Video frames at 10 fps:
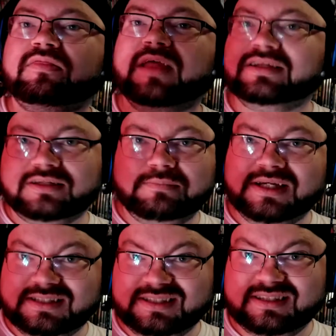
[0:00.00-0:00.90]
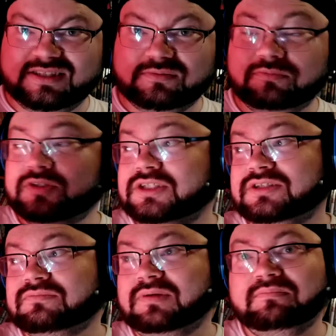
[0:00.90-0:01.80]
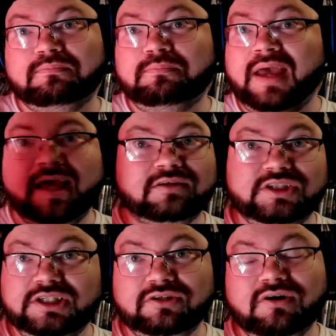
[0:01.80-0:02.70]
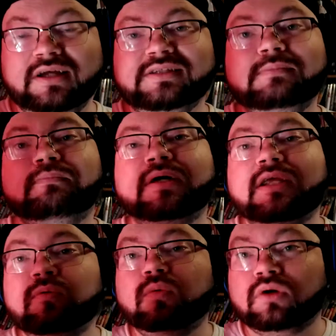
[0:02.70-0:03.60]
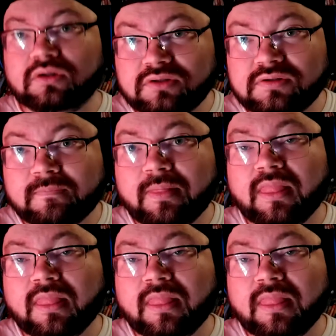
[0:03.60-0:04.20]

that's the basis of this one, which is batshit crazy, but it works.